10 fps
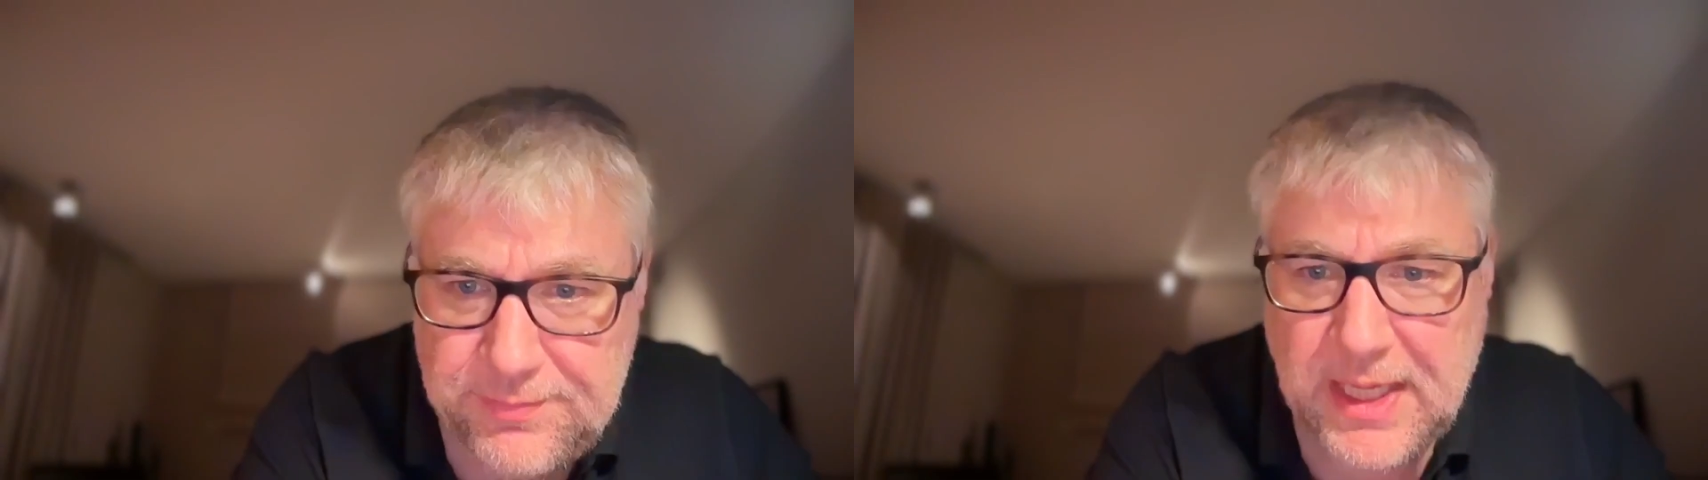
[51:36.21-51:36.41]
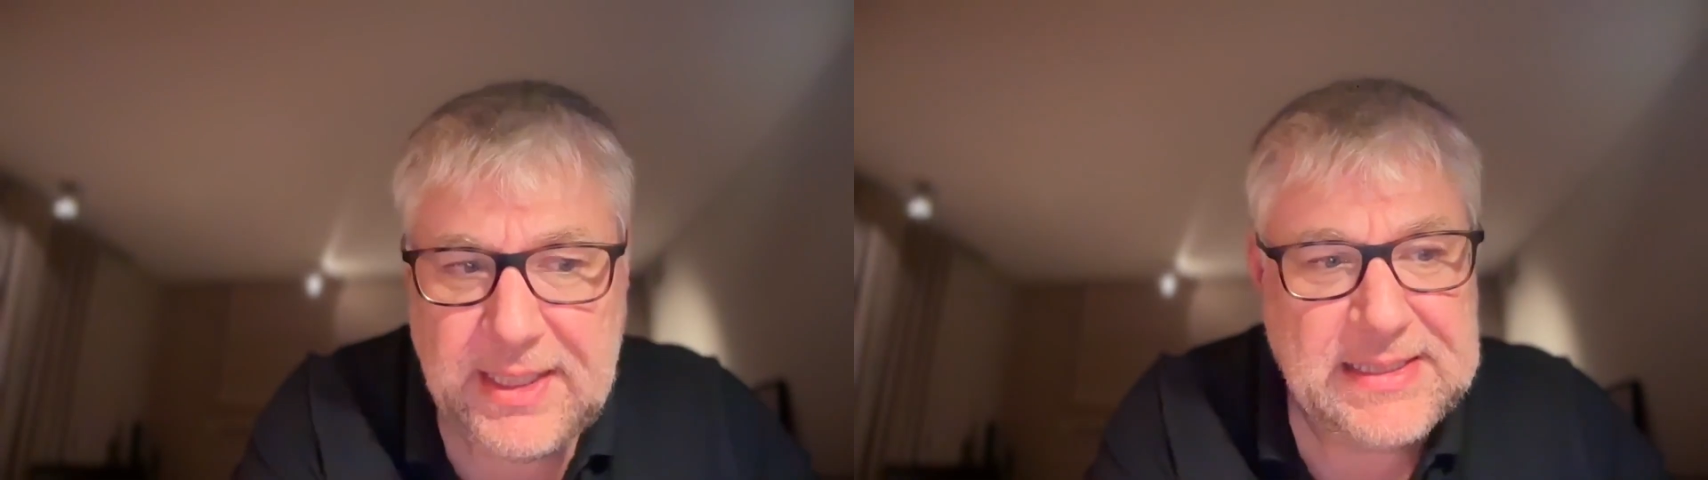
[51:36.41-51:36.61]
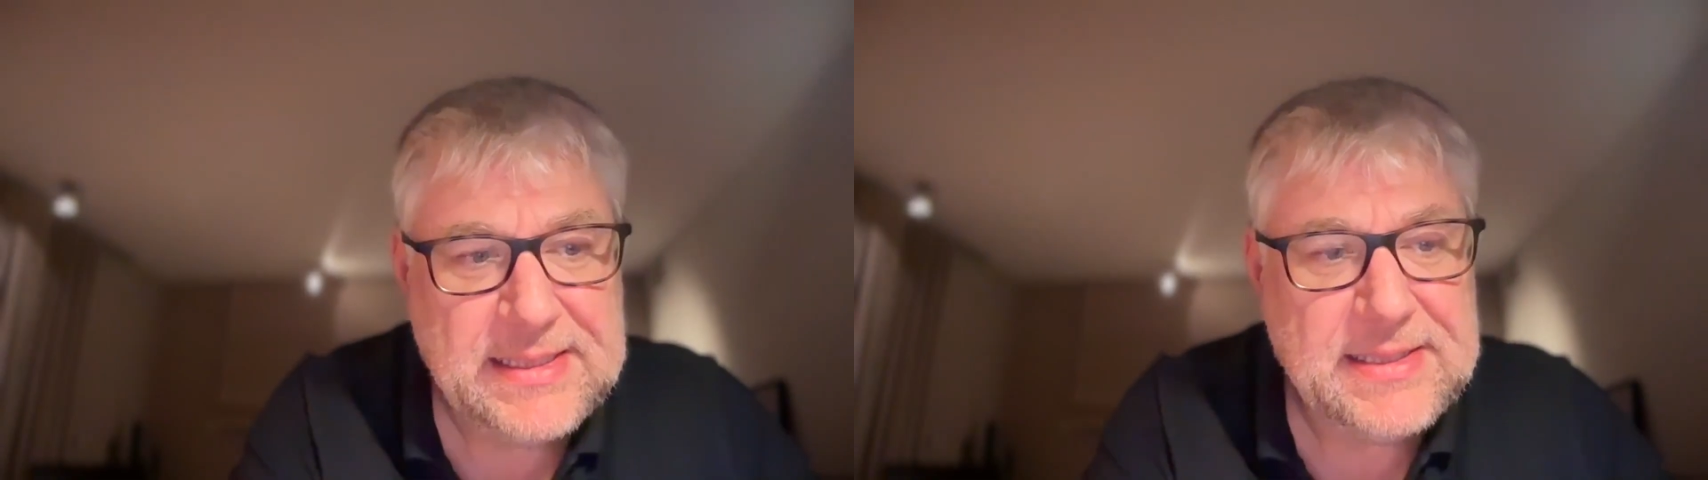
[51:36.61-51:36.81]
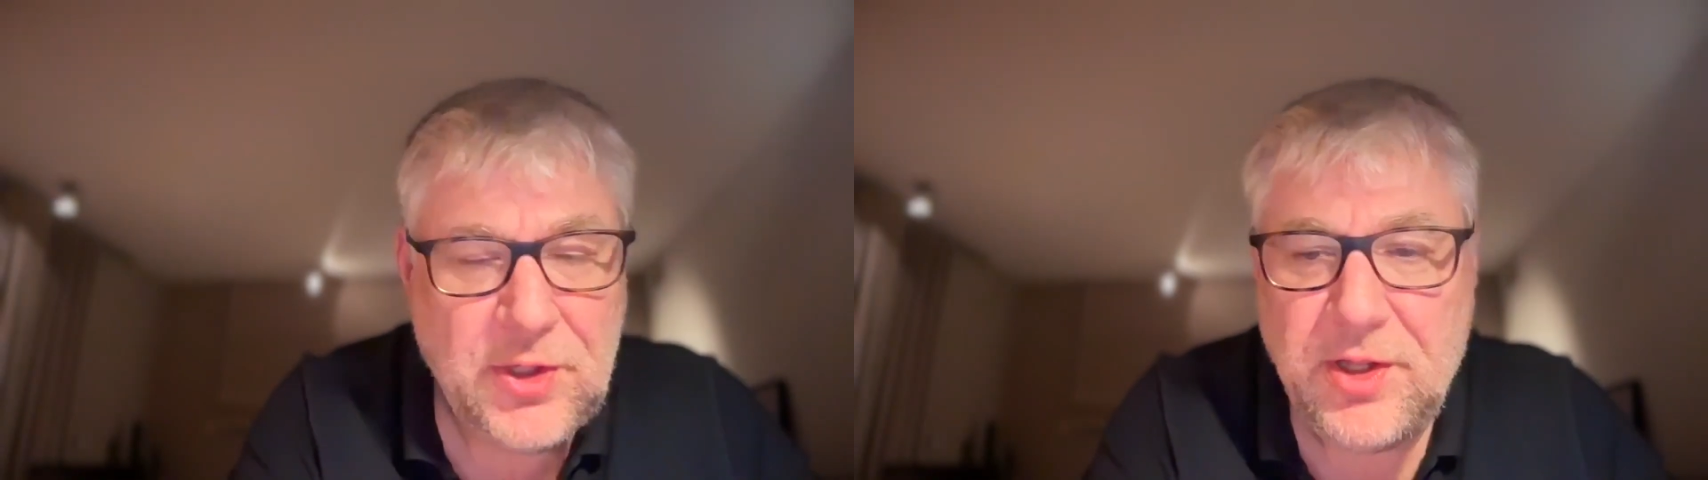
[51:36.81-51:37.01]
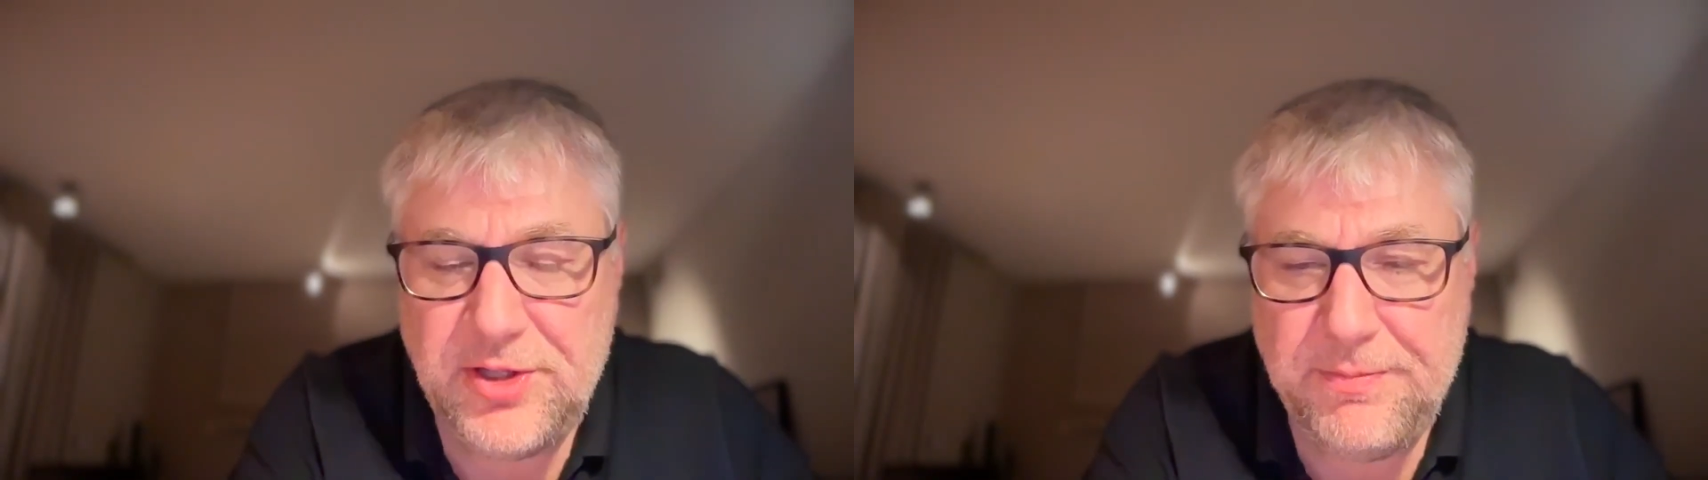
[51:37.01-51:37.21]
that is
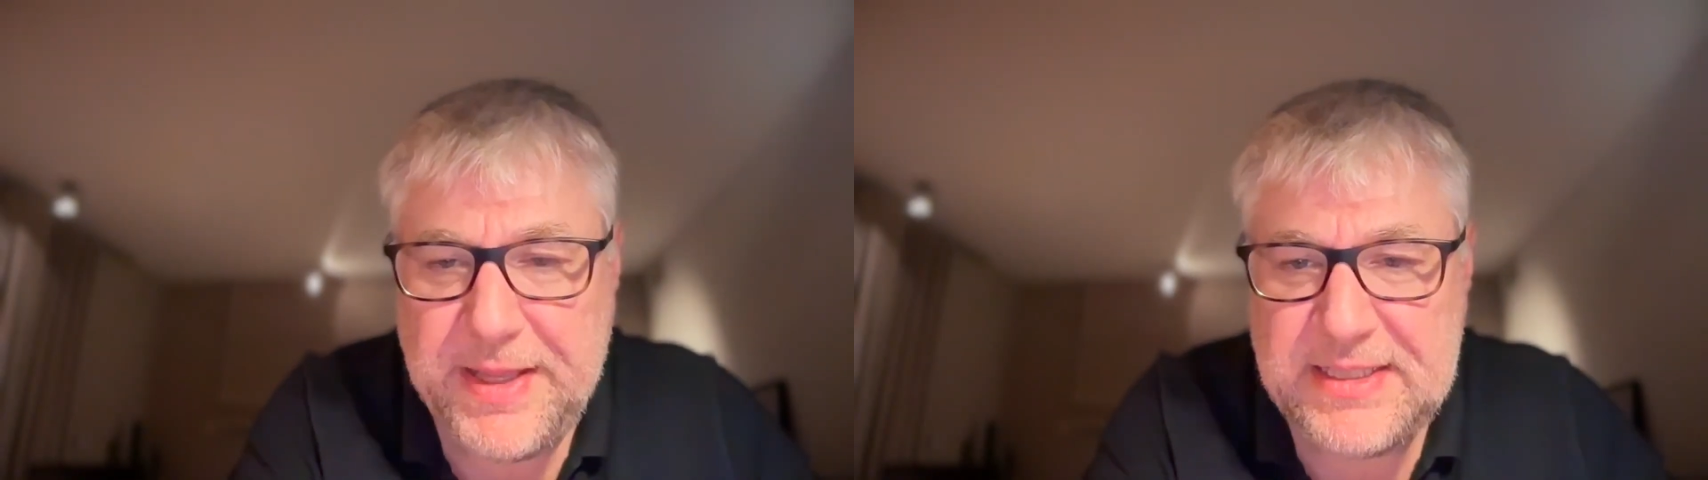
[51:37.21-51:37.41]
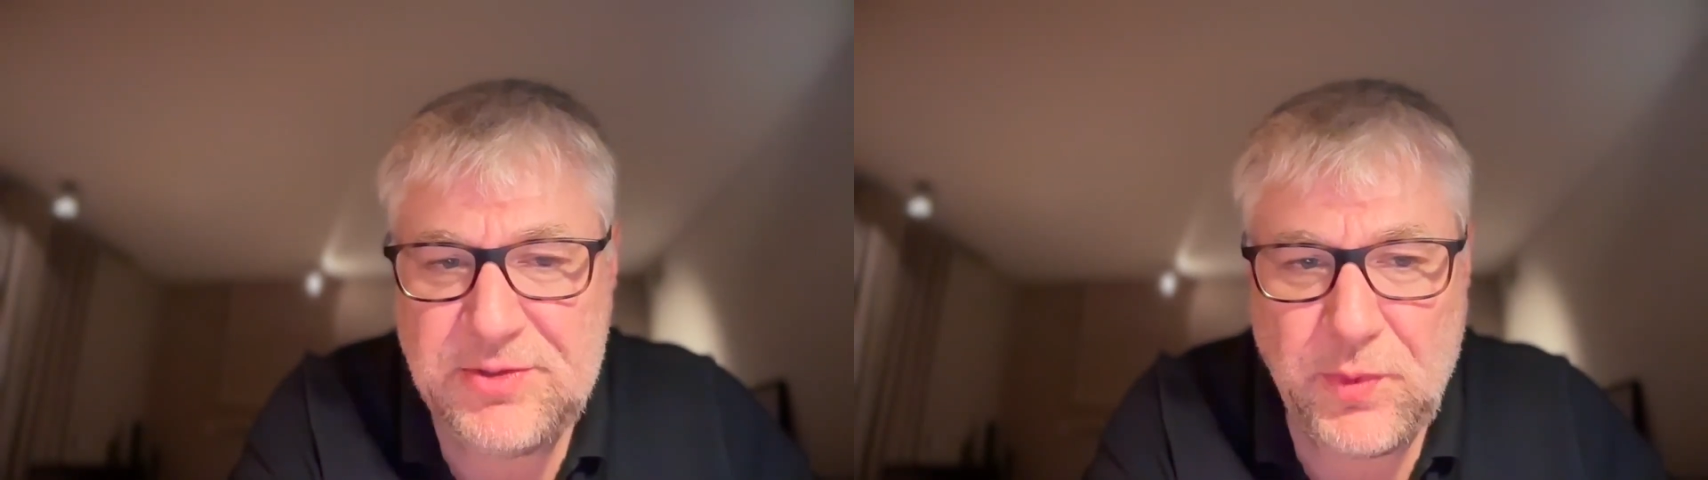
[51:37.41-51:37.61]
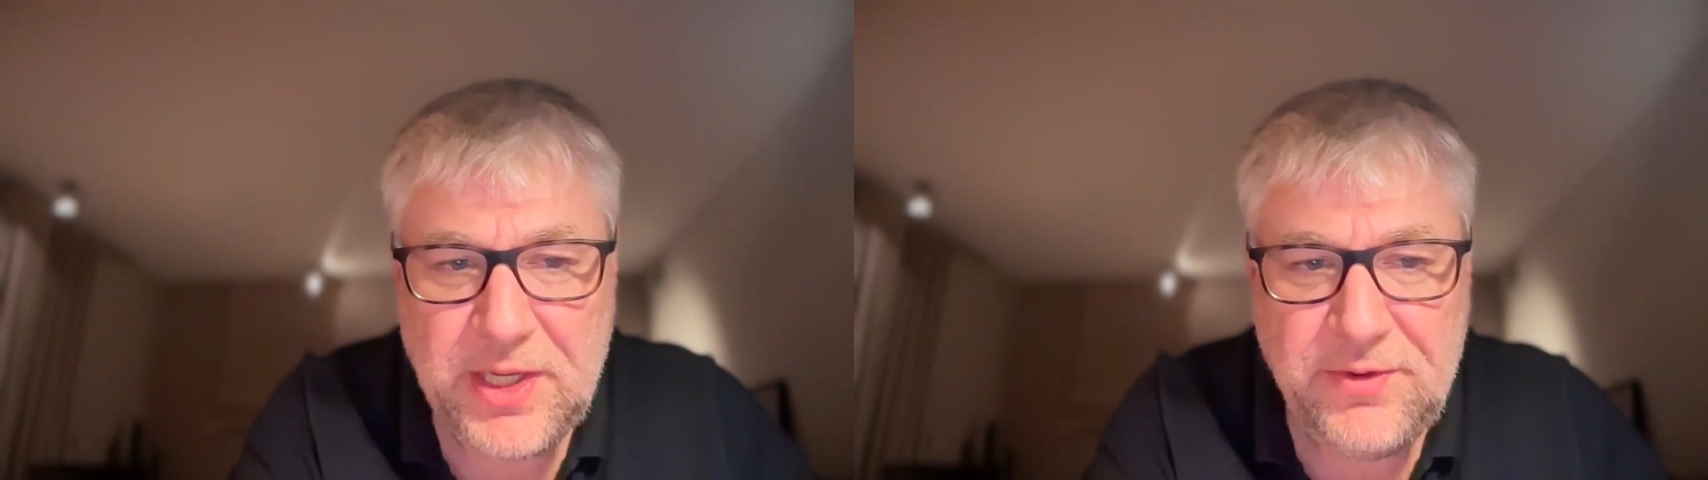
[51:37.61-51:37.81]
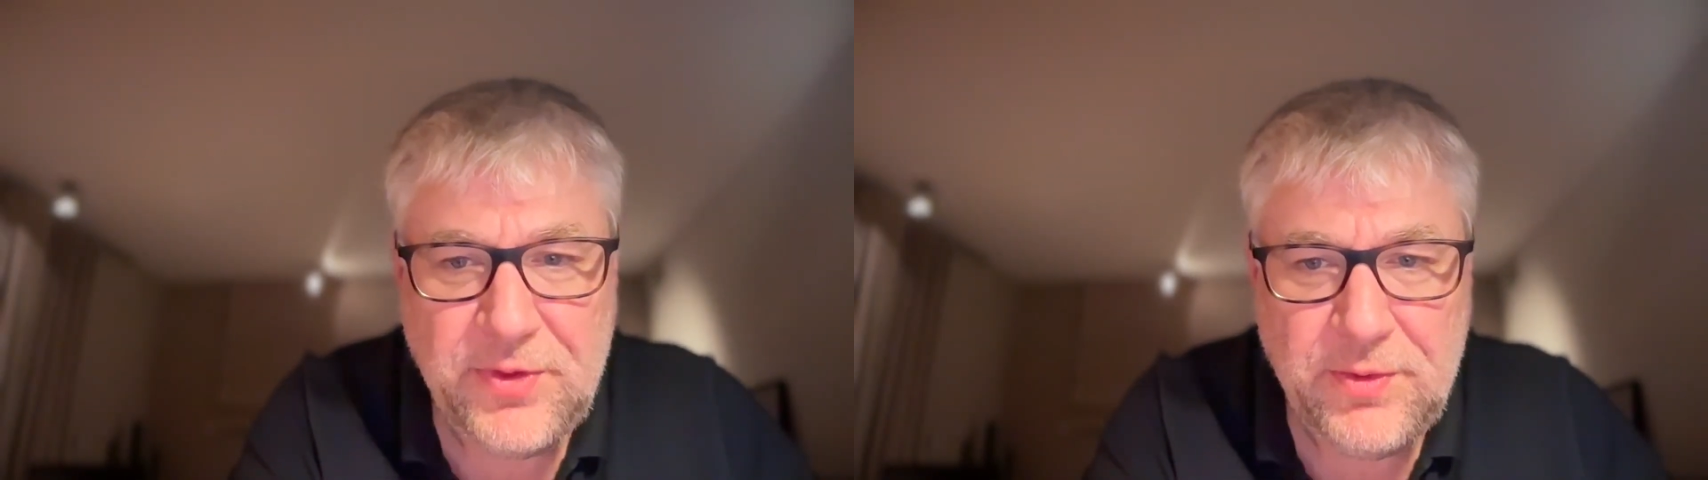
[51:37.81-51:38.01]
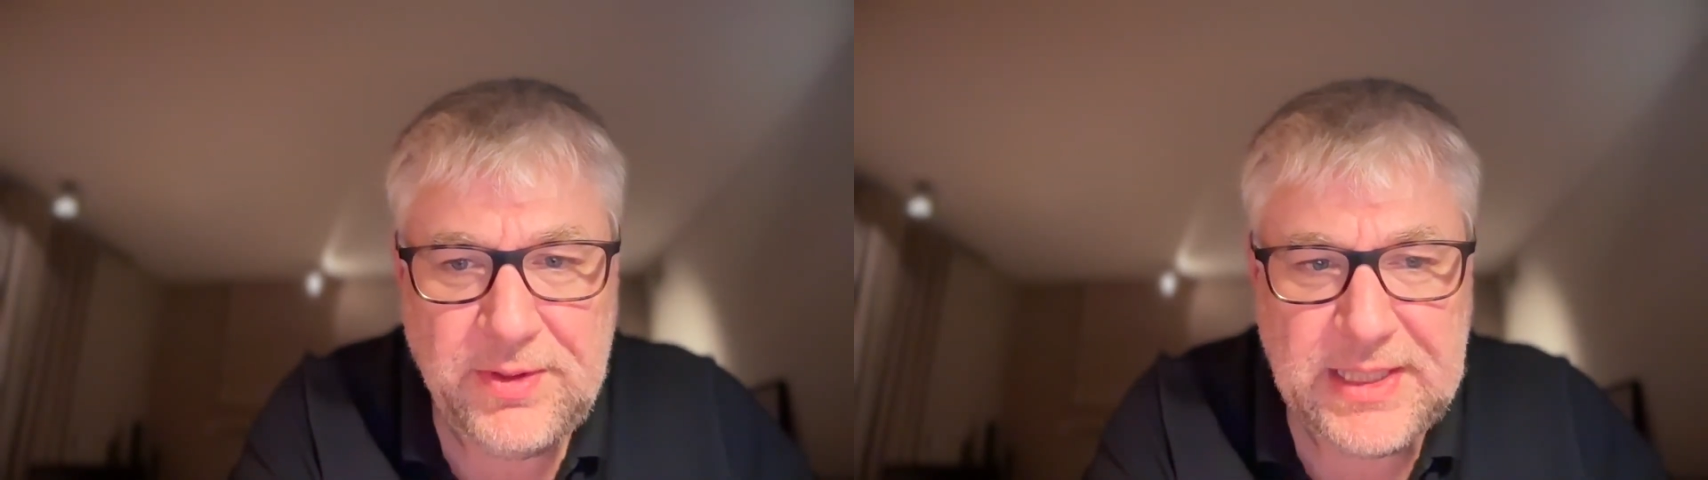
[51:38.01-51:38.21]
not the best way of
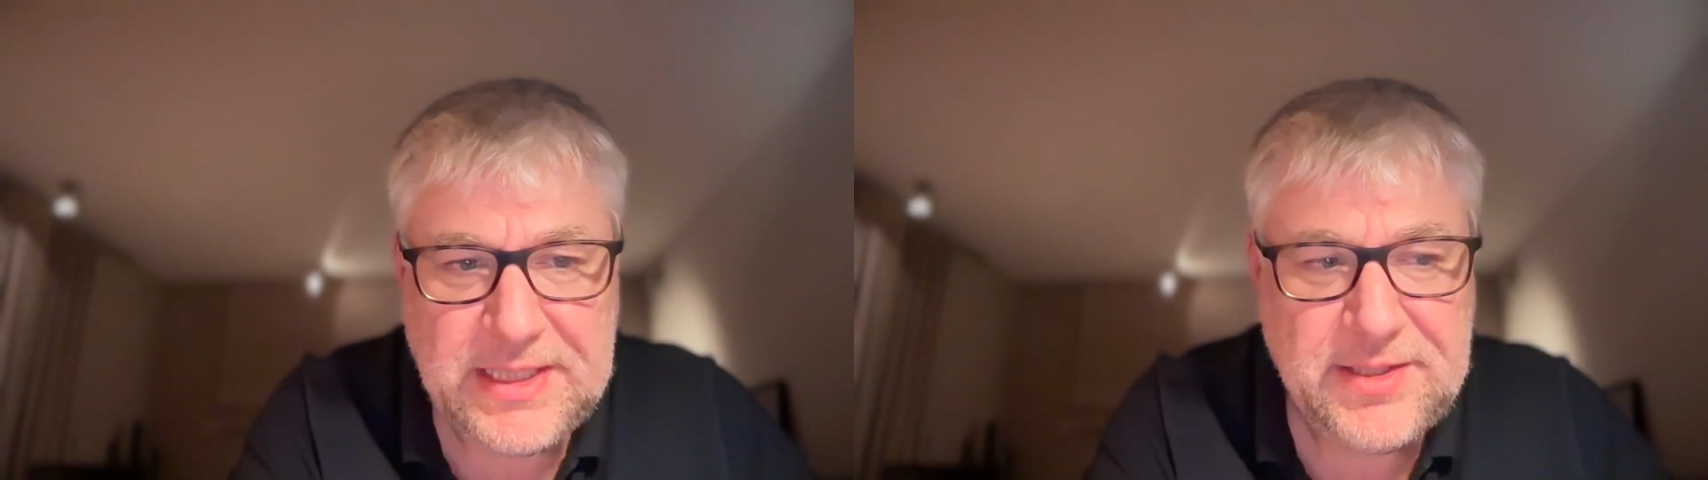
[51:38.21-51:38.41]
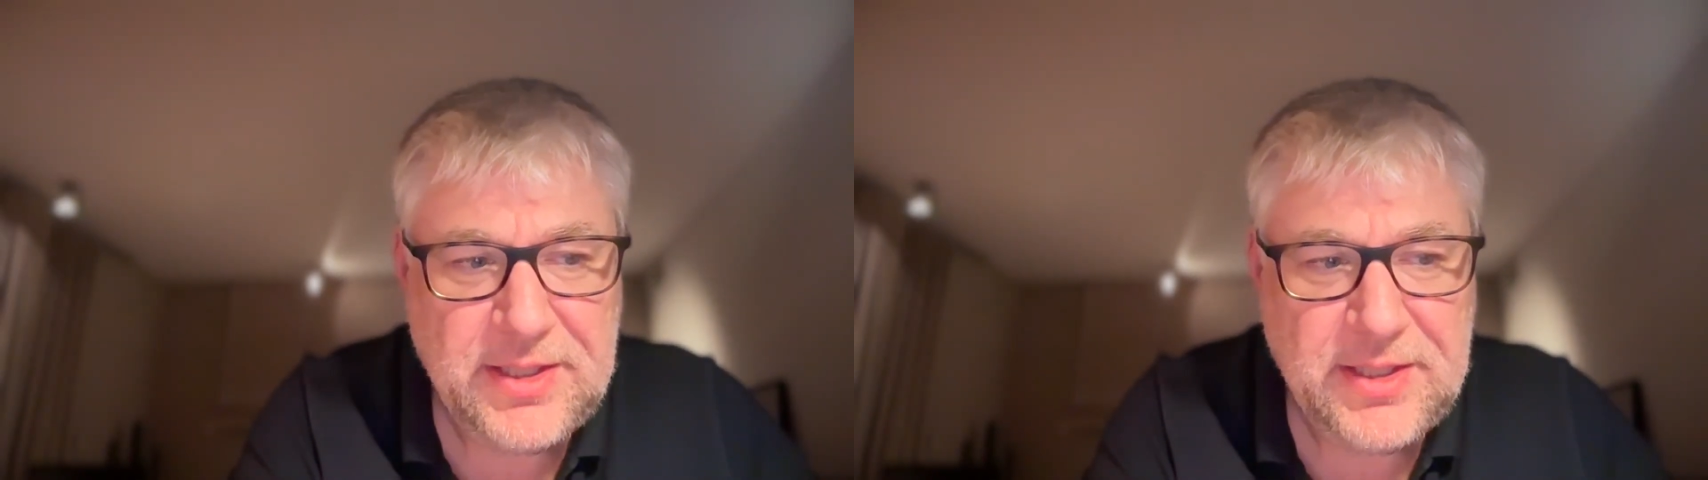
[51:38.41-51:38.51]
doing things.